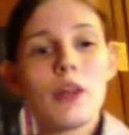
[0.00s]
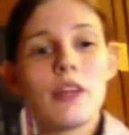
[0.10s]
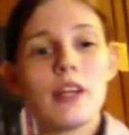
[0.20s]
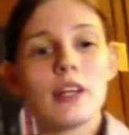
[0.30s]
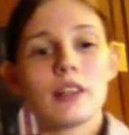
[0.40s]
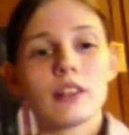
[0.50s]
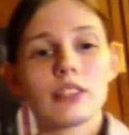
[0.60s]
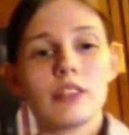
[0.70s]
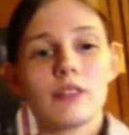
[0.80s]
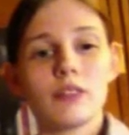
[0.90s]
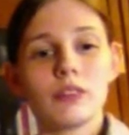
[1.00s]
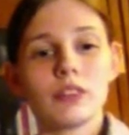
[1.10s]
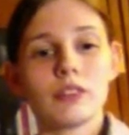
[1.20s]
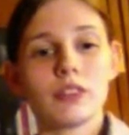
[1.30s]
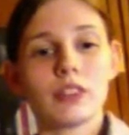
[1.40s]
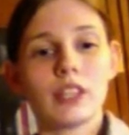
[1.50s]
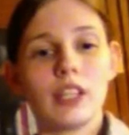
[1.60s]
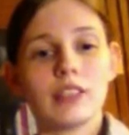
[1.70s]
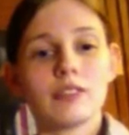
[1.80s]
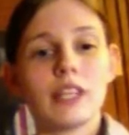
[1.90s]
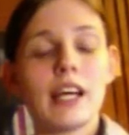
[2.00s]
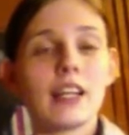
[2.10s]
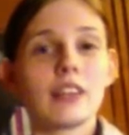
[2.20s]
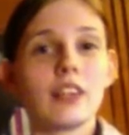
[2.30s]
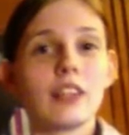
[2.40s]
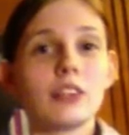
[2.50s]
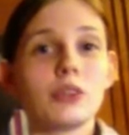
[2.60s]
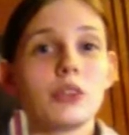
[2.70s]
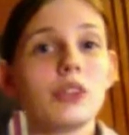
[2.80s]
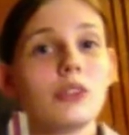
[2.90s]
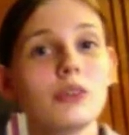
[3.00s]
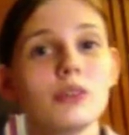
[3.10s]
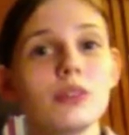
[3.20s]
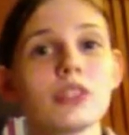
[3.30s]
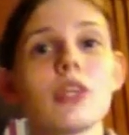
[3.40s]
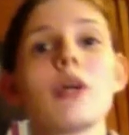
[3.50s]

There are several different kinds of taglines you can use,